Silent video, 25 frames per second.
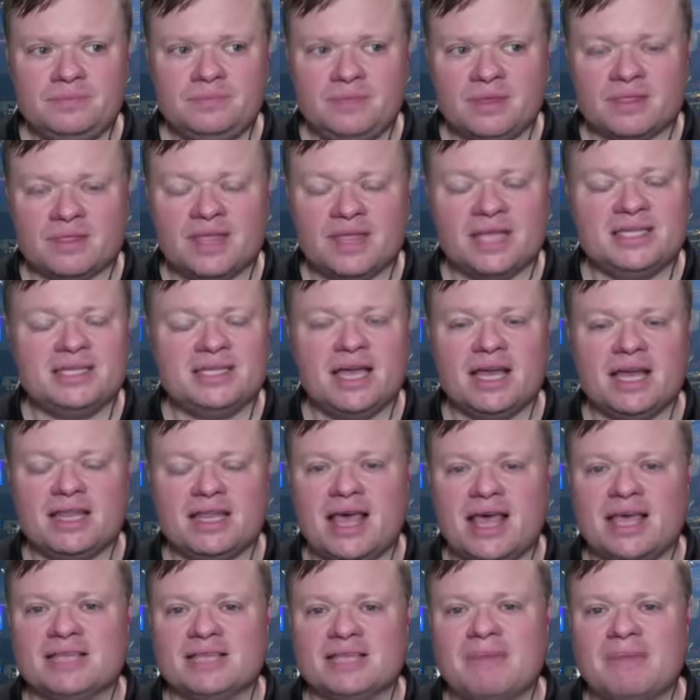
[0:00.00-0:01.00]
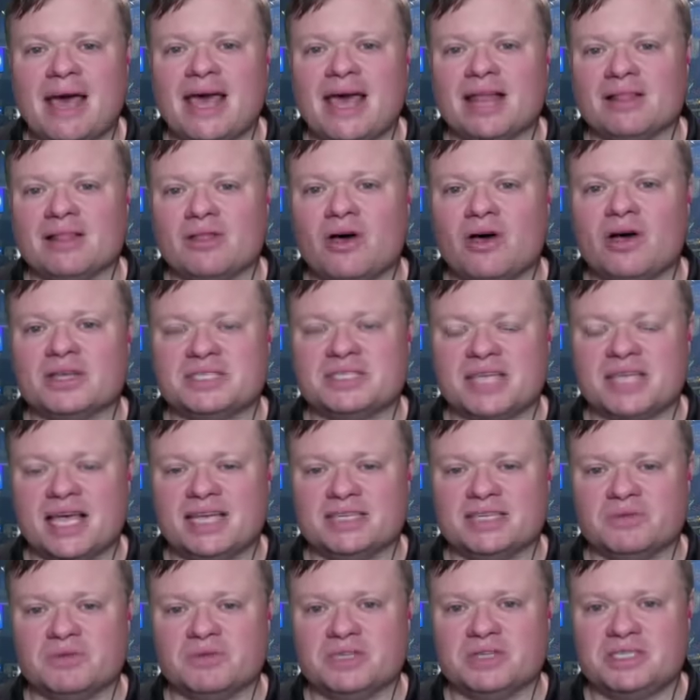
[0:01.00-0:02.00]
that's not as bad a loss
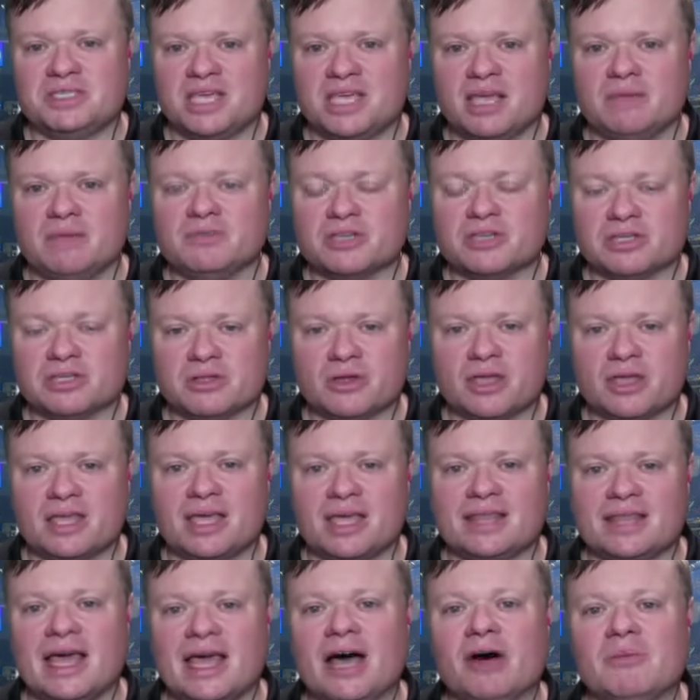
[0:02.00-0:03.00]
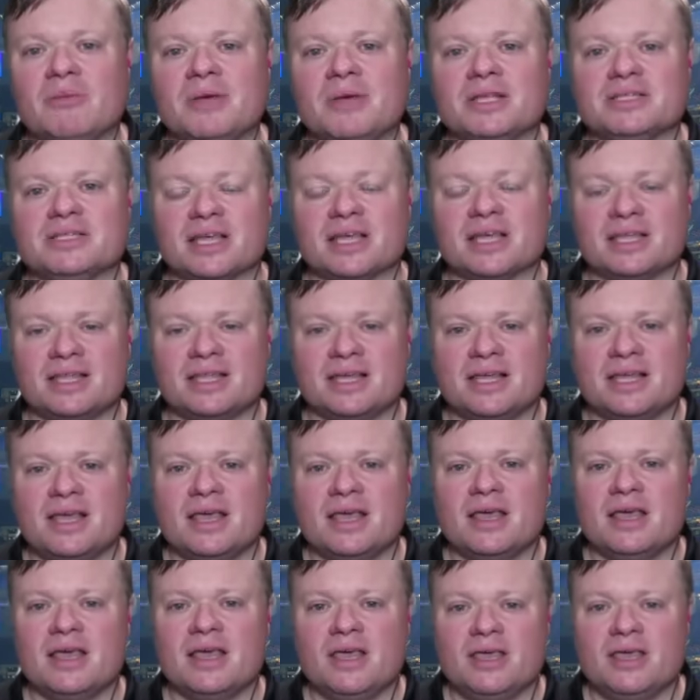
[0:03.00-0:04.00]
as it would seem just looking at the helmets. Like the
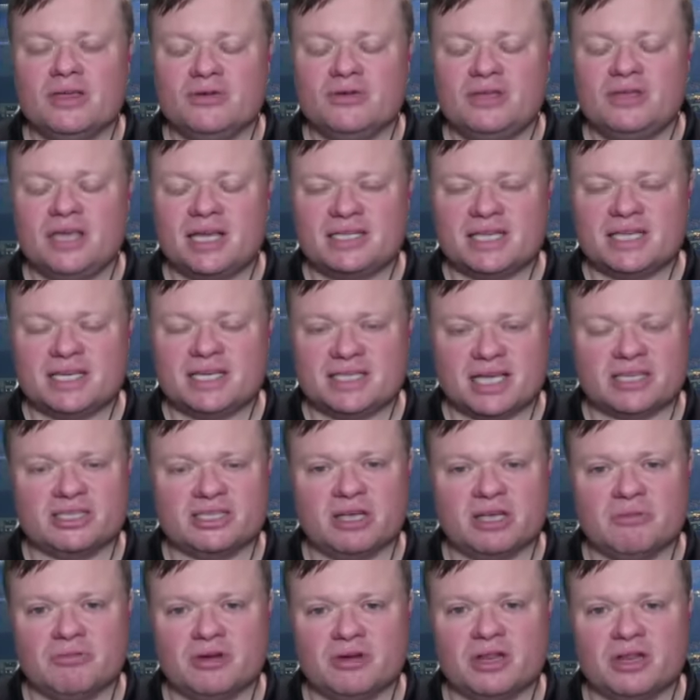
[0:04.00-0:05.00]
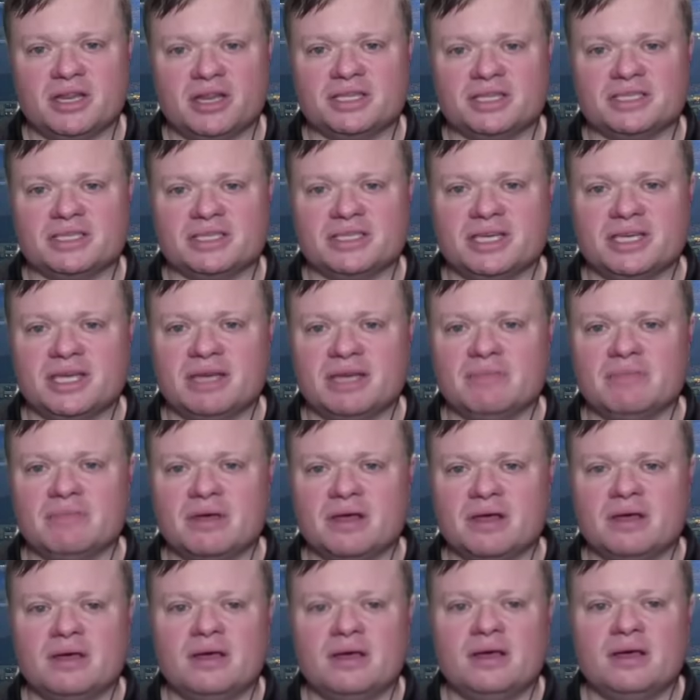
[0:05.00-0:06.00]
UTSA is actually a pretty decent team.
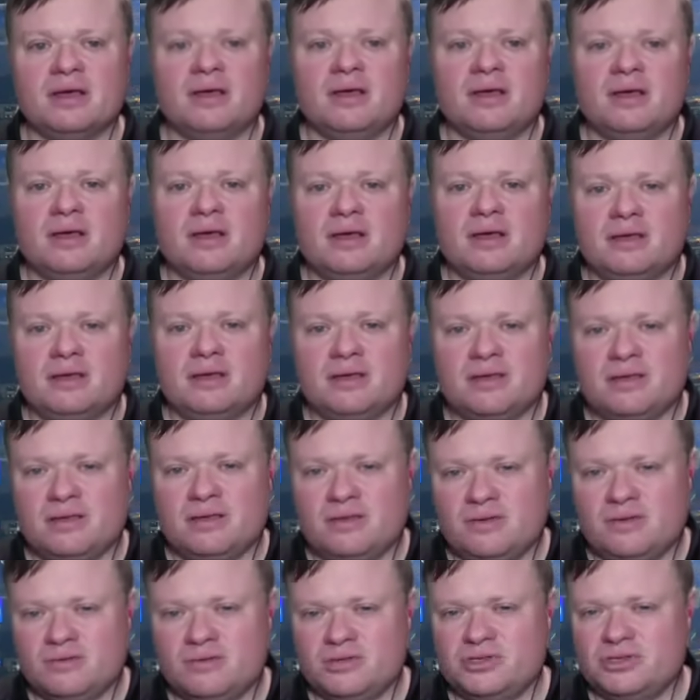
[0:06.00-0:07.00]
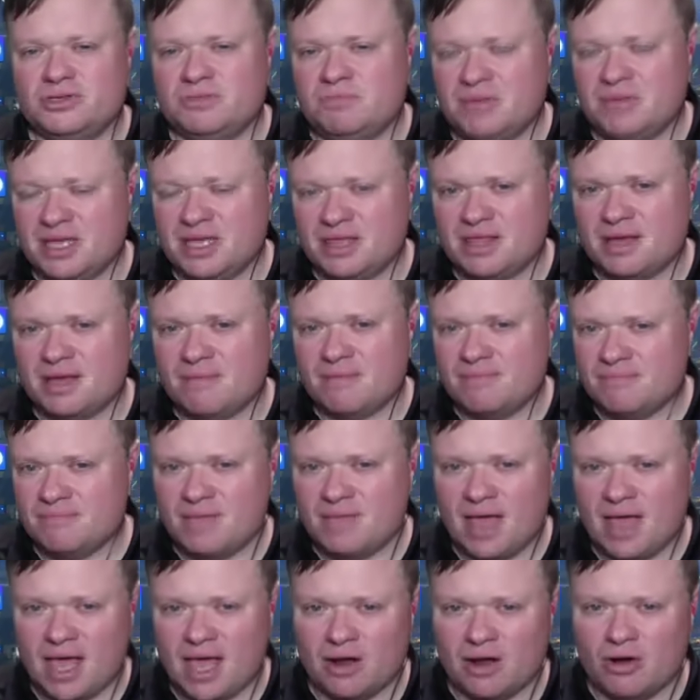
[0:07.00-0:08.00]
You should beat
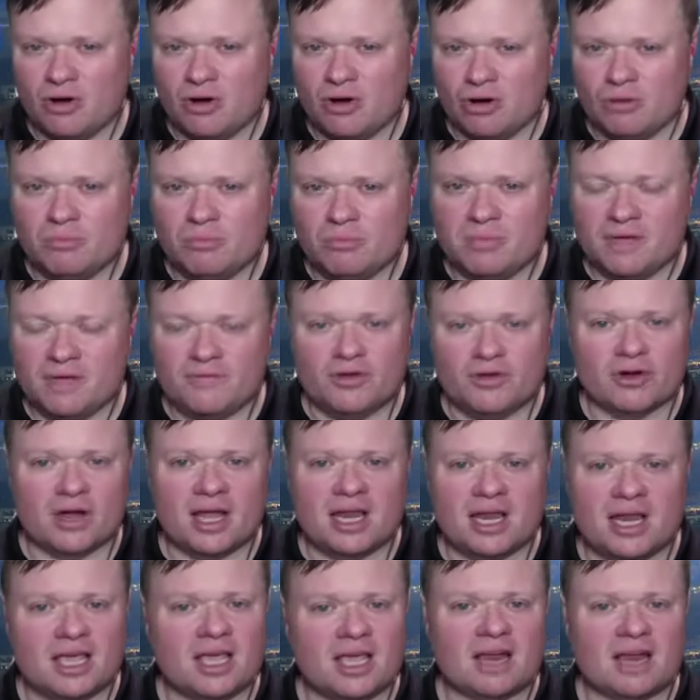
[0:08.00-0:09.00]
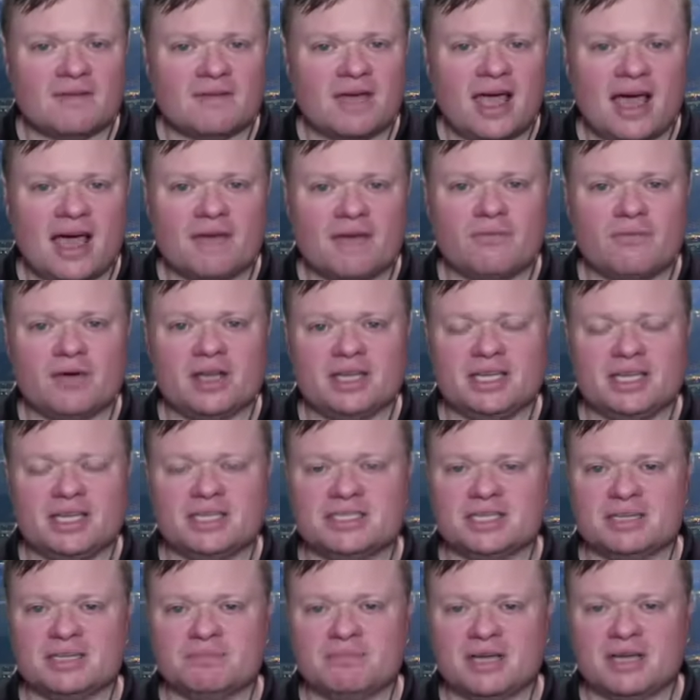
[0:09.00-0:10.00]
them at home if you're any kind of a halfway
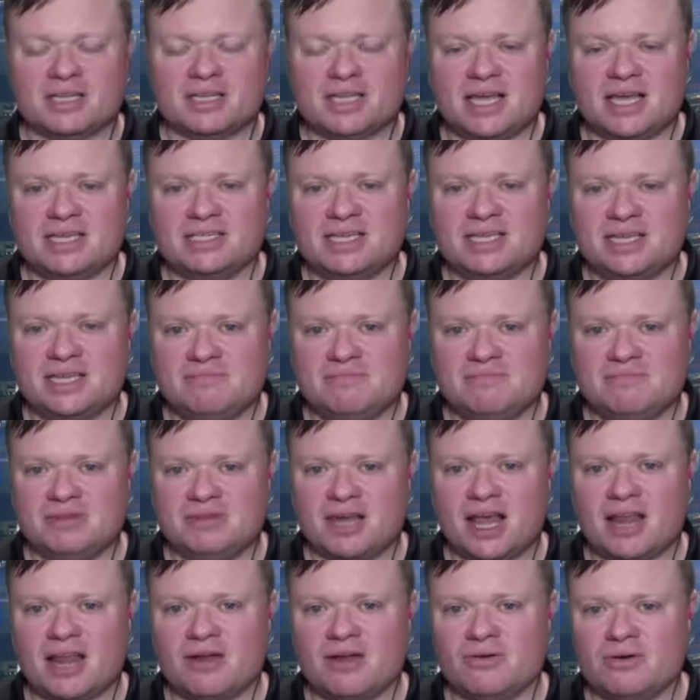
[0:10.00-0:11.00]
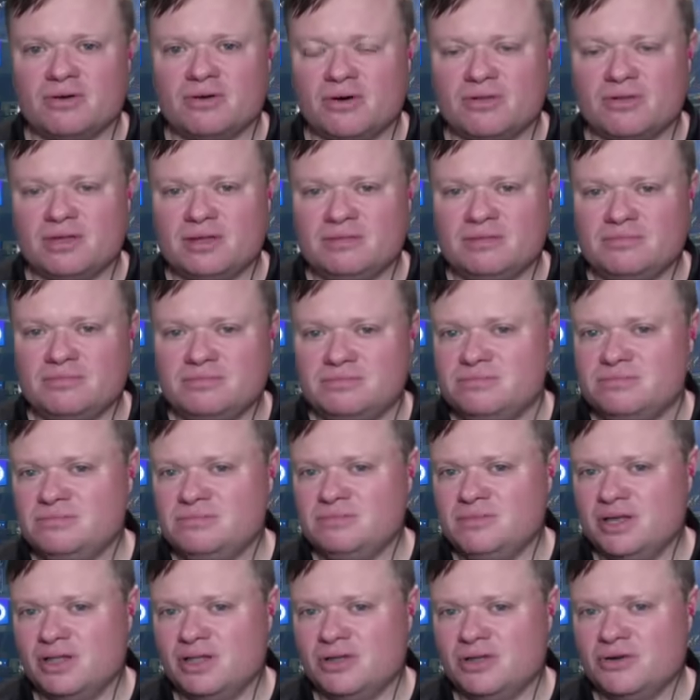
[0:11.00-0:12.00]
decent Big Ten team, but I don't know that
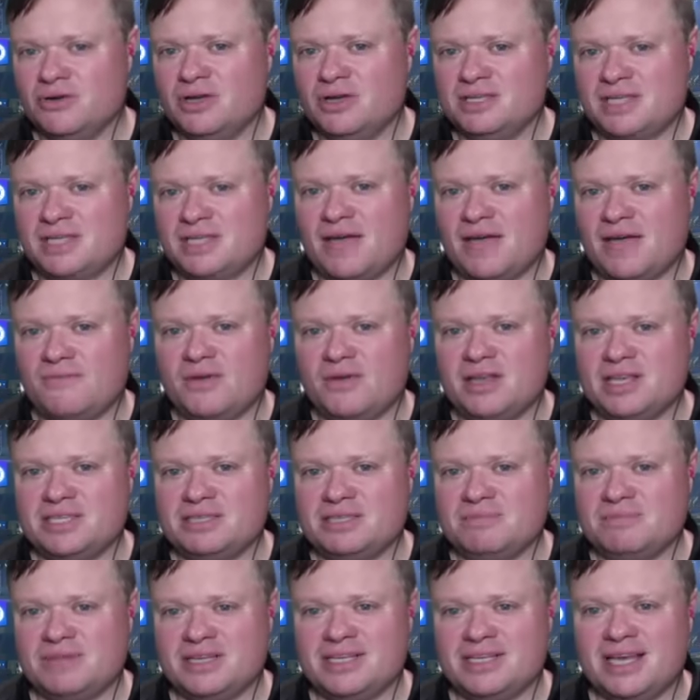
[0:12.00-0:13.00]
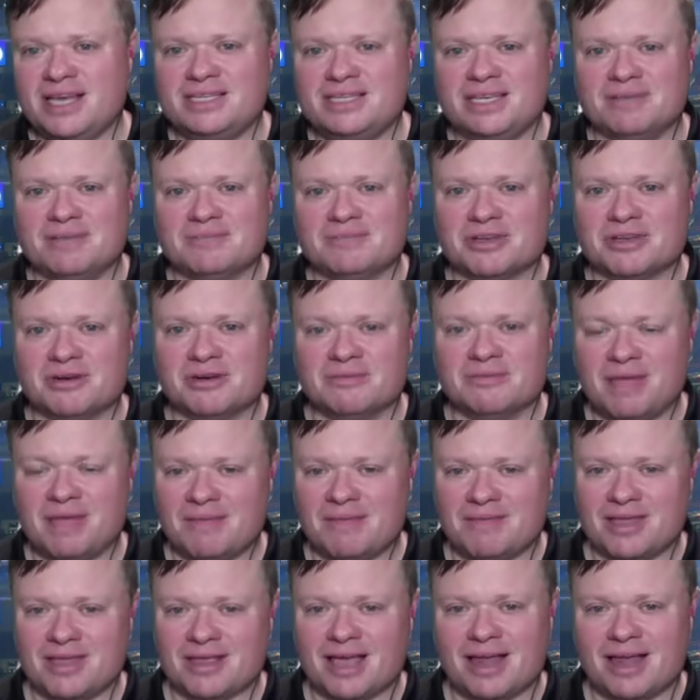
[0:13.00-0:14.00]
Illinois is a halfway decent Big Ten team. So
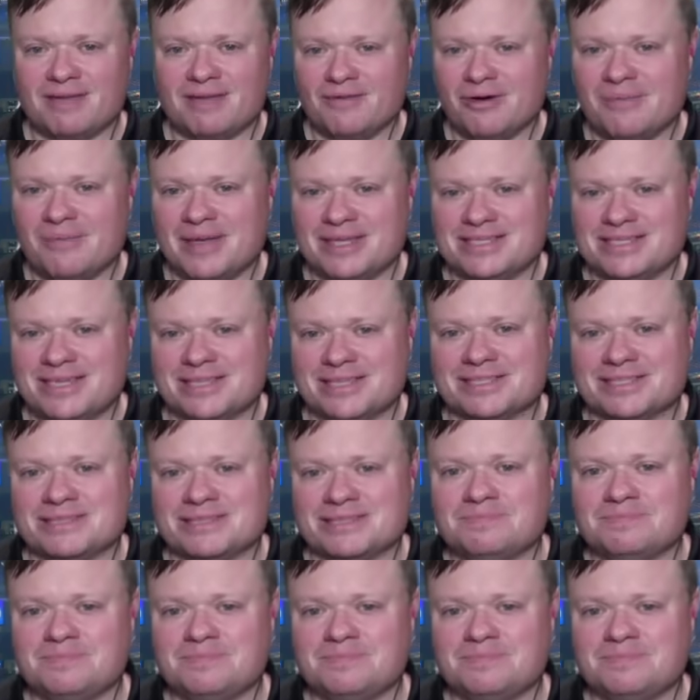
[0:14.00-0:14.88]
maybe it kind of all makes sense.